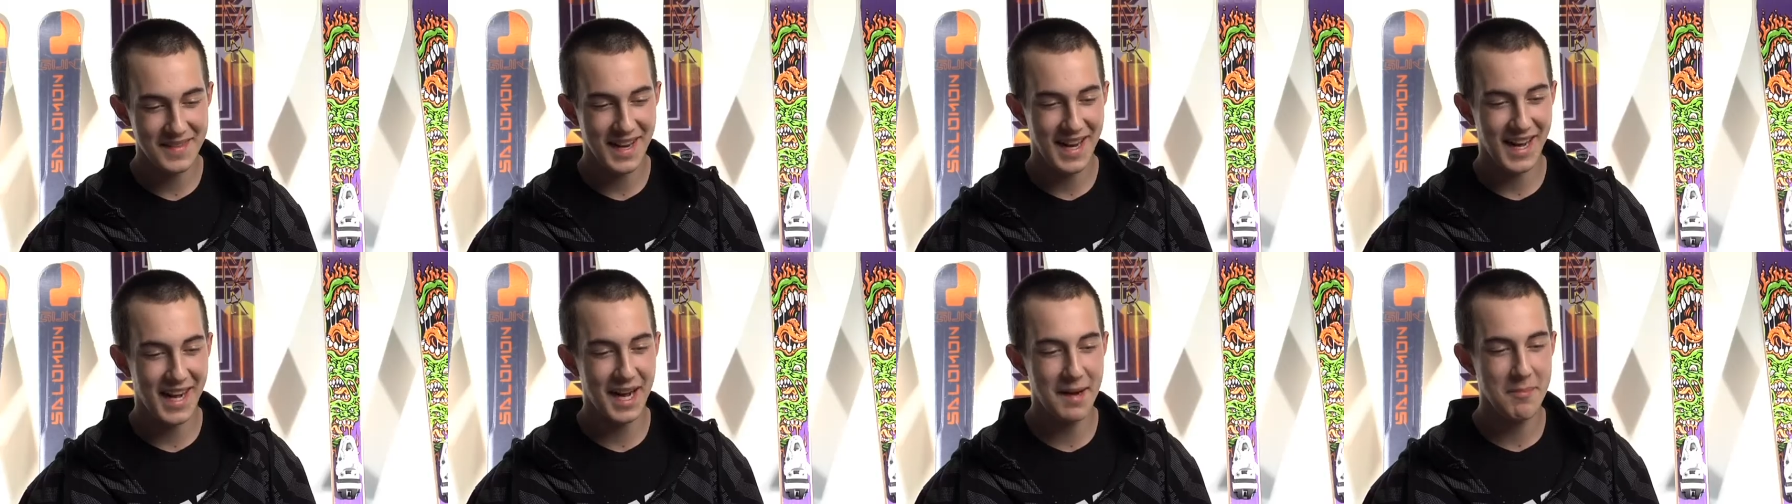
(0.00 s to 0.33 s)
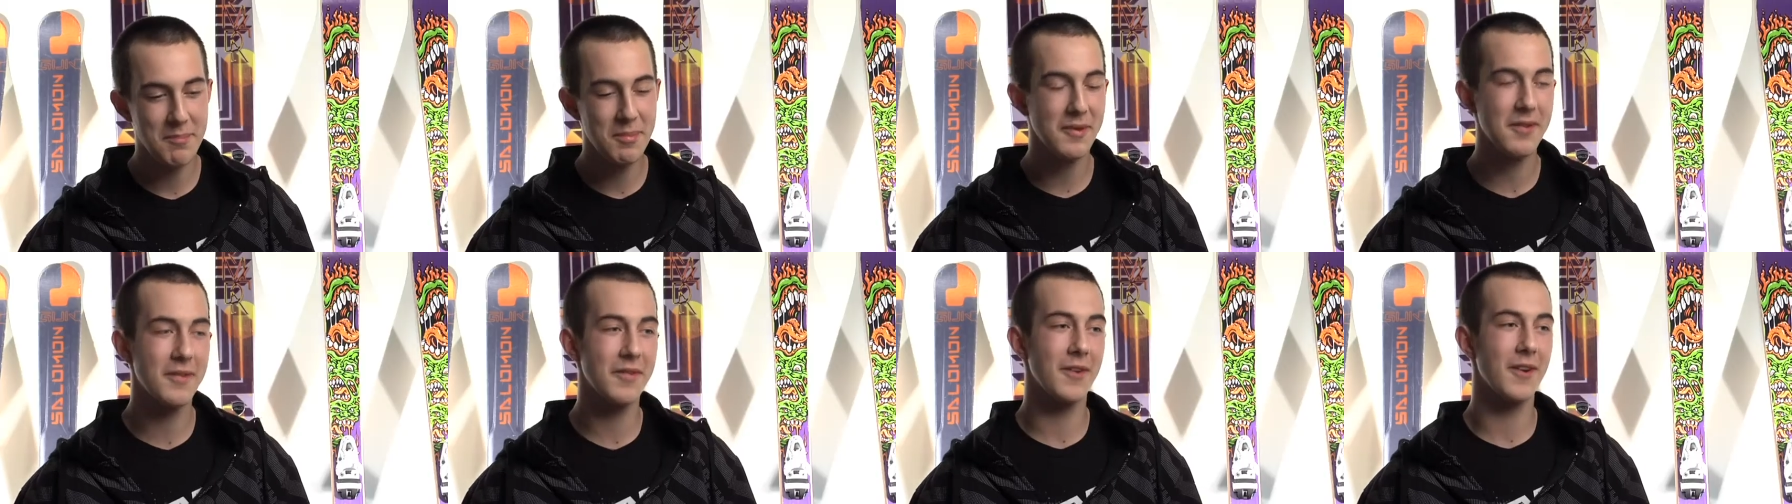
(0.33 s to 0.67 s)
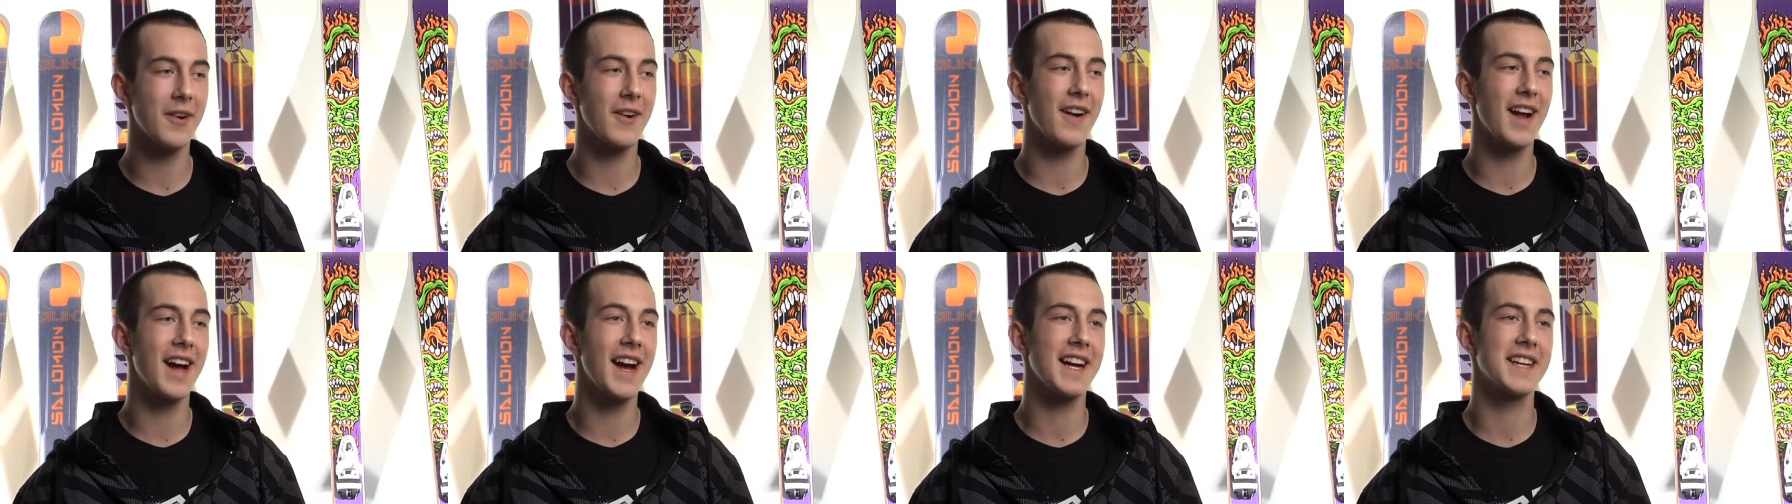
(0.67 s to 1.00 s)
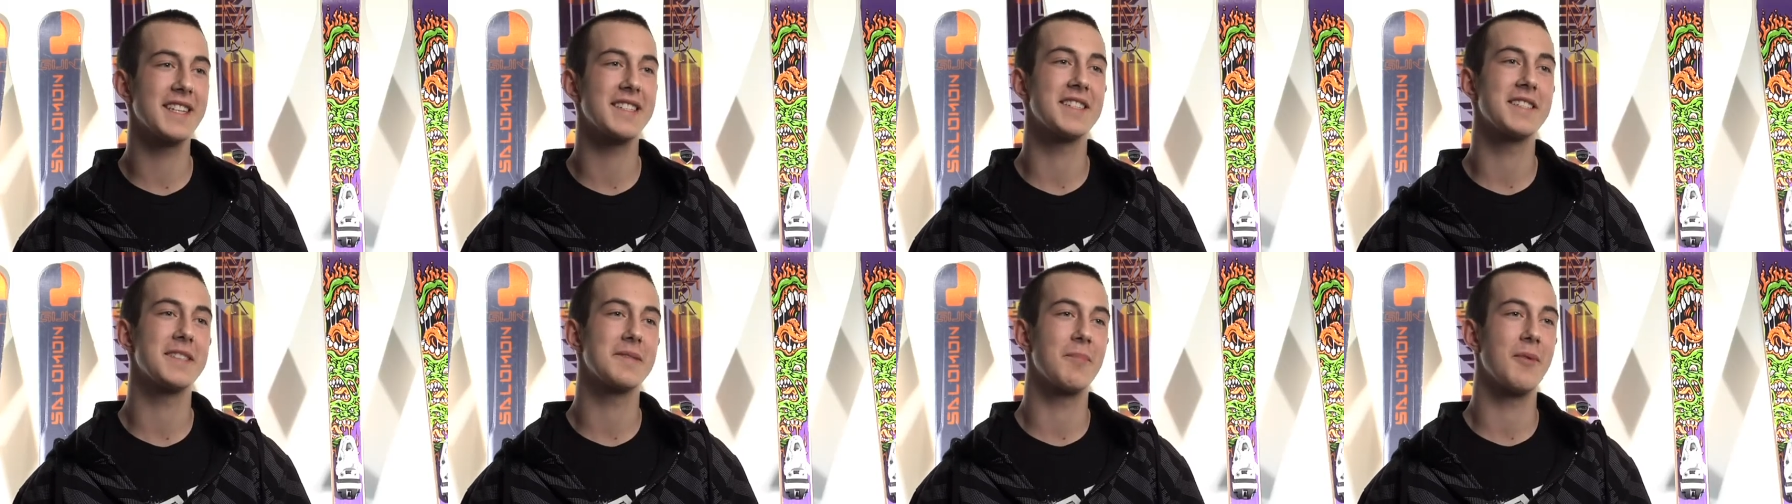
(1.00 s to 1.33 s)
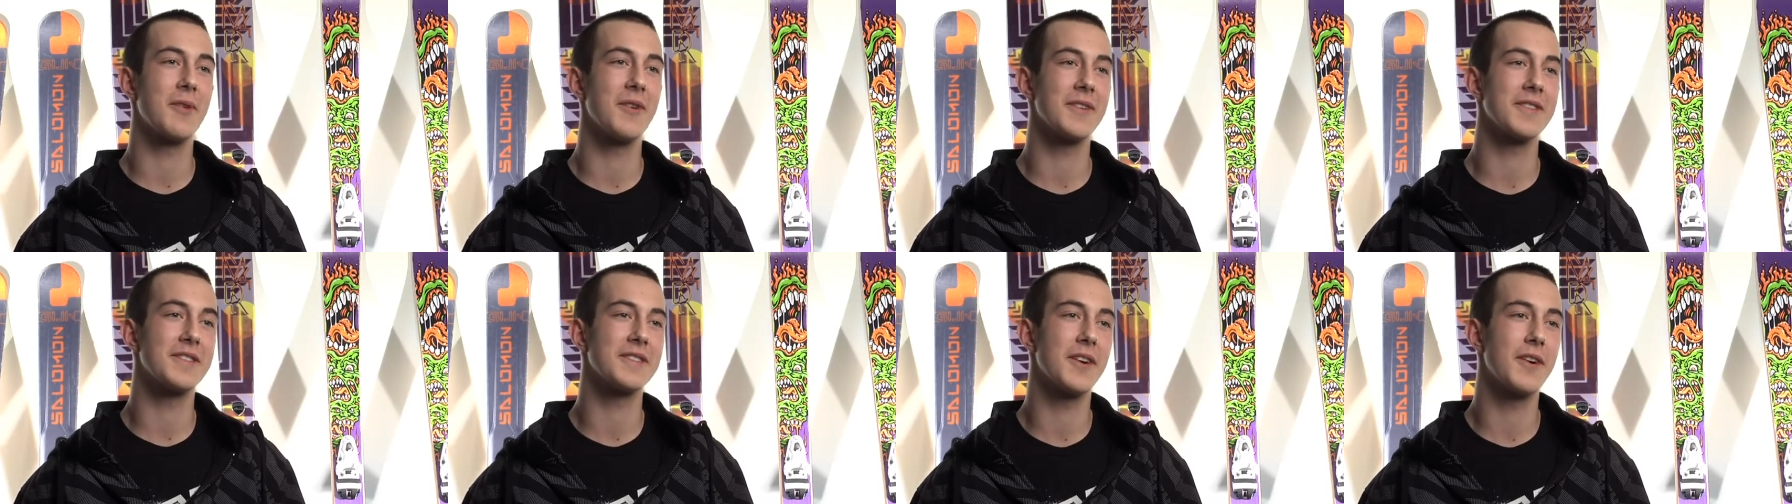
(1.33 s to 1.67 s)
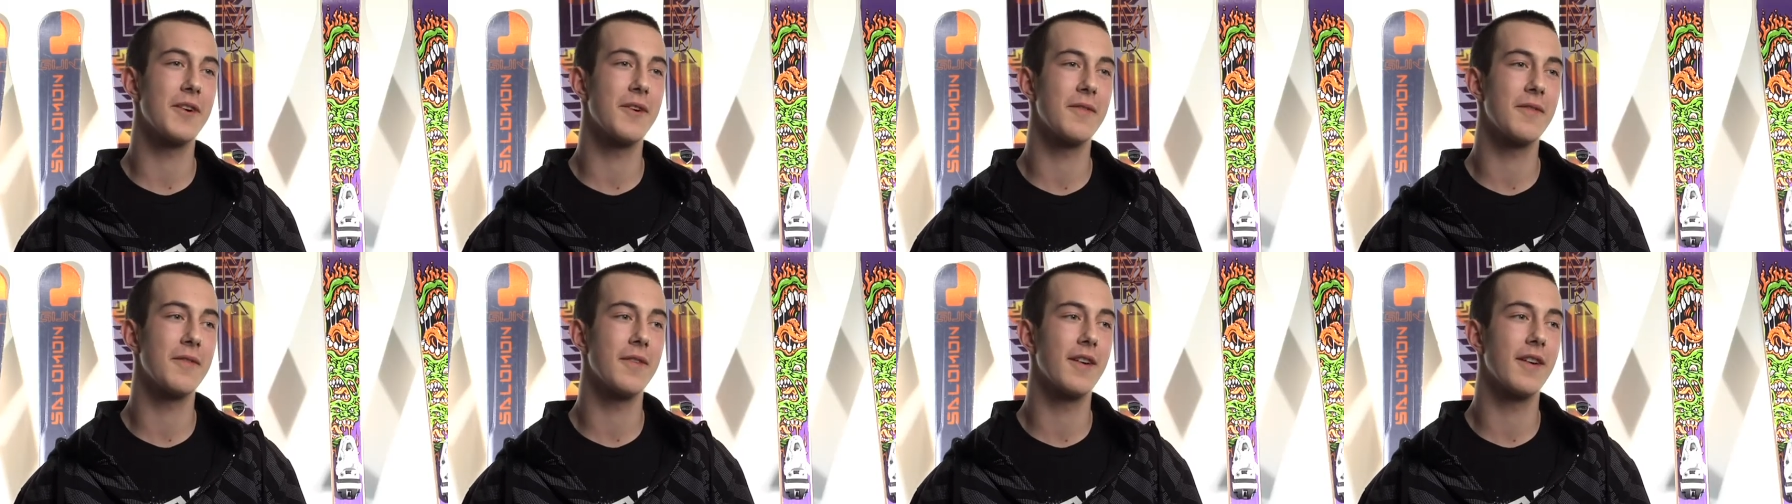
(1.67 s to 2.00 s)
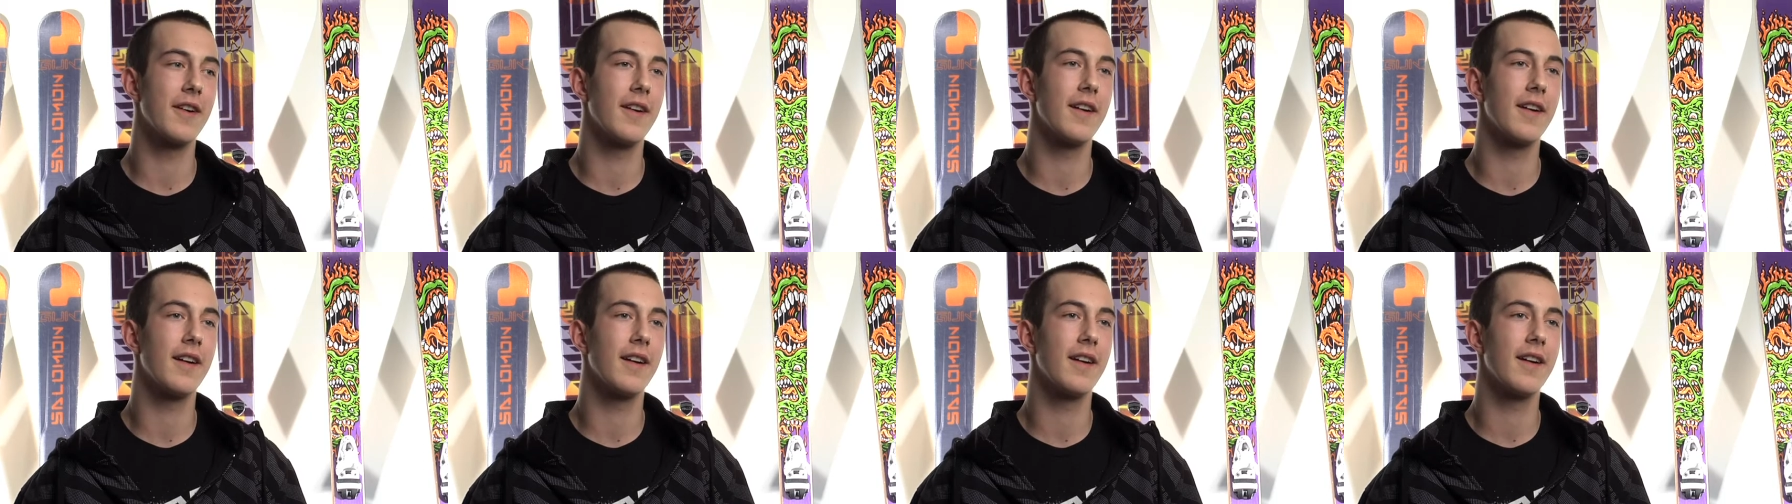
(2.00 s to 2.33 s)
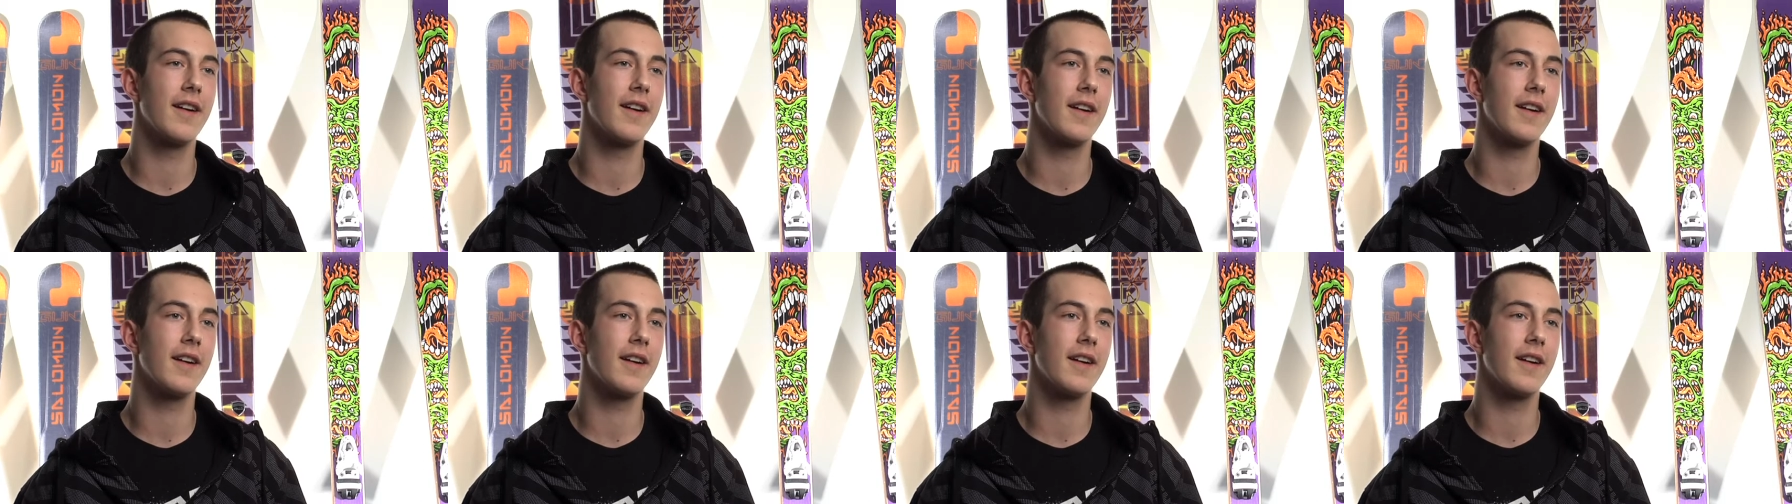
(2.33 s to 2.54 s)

I prefer action sports over